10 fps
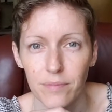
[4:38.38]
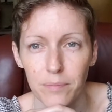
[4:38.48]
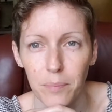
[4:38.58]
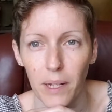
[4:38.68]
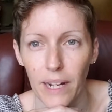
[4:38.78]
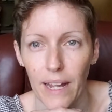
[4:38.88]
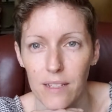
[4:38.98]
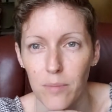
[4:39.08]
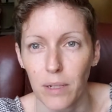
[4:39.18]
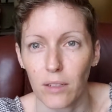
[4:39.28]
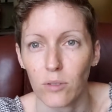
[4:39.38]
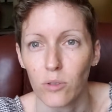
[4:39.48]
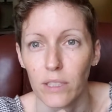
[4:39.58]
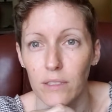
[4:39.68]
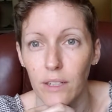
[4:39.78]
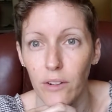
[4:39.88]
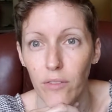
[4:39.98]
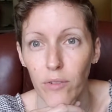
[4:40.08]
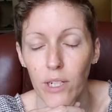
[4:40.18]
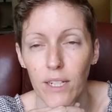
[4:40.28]
but it has to be gluten and dairy
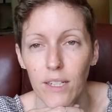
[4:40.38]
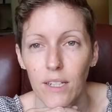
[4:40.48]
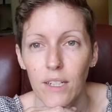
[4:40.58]
free.